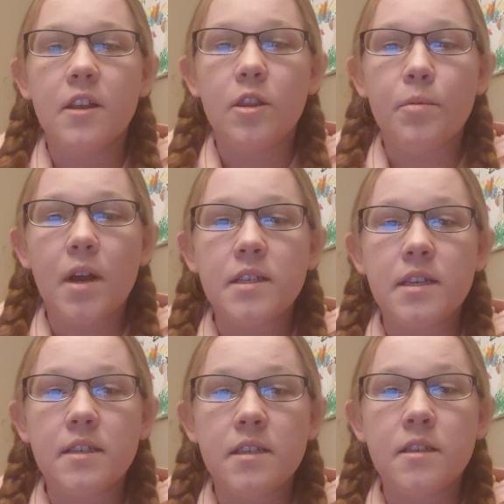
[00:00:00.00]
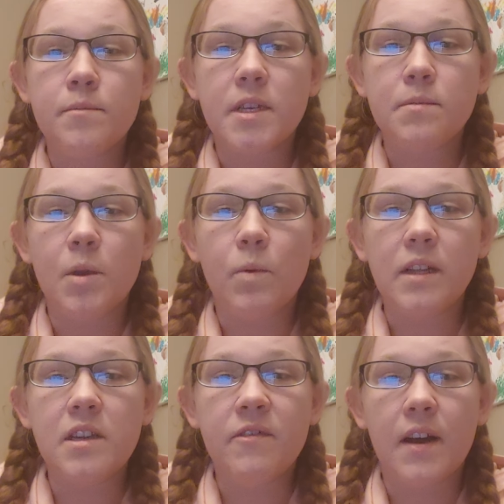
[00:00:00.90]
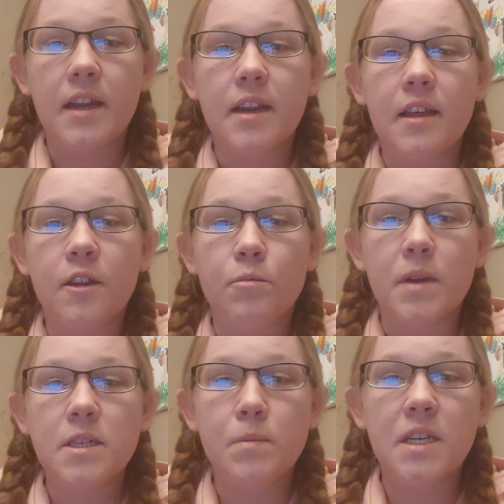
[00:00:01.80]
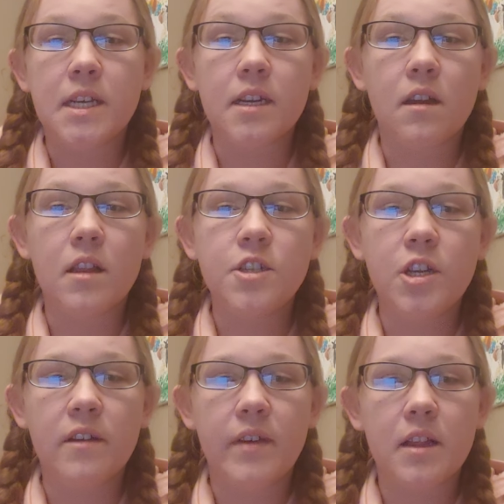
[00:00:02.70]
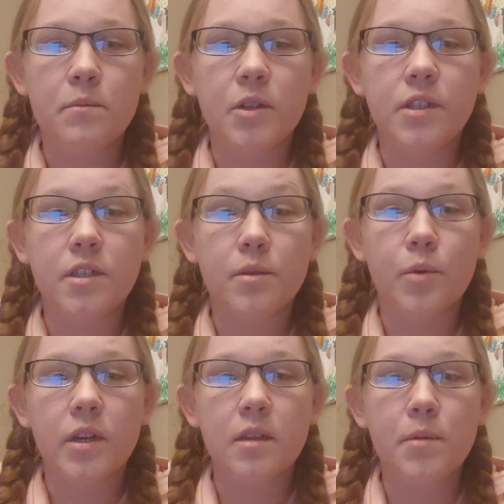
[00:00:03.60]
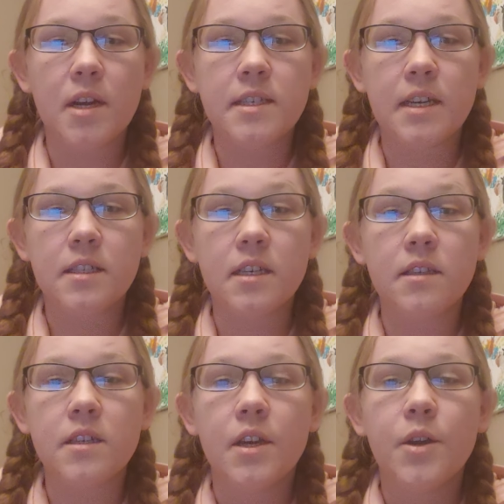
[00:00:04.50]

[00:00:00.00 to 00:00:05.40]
The processes must be well defined, and there must be technology available to support the processes